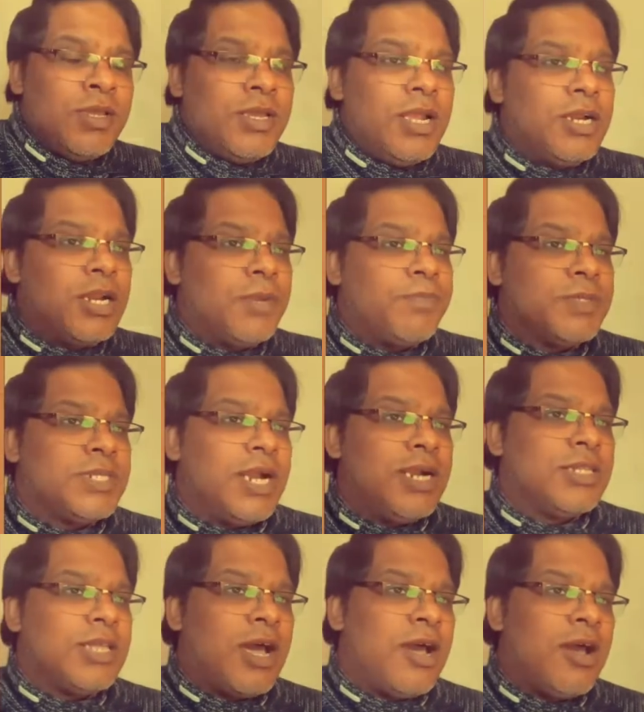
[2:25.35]
it
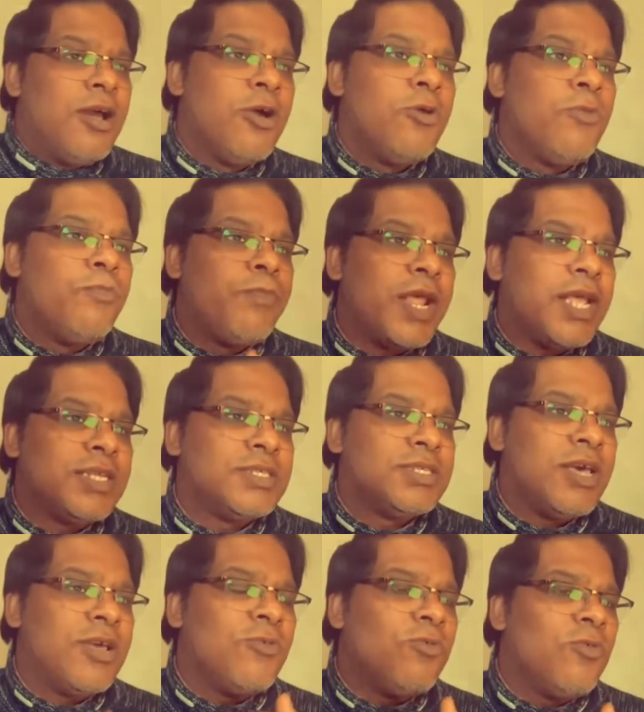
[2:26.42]
represents the
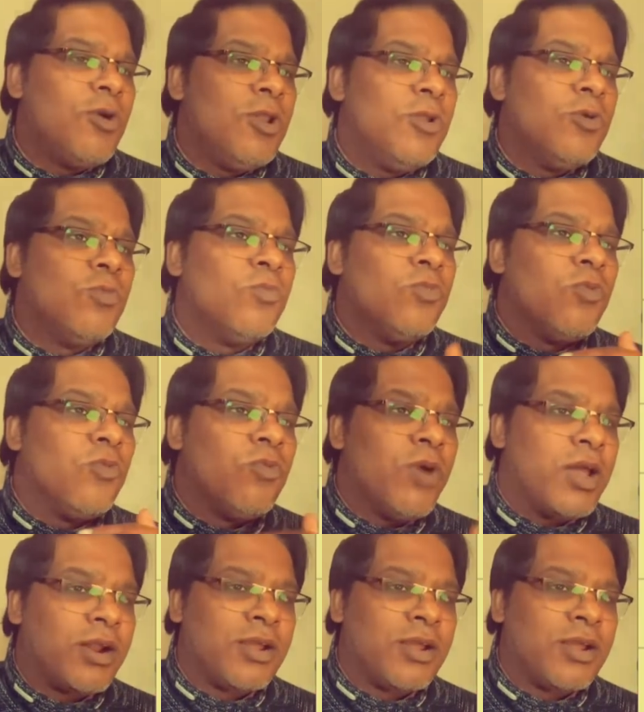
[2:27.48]
pressure volume work.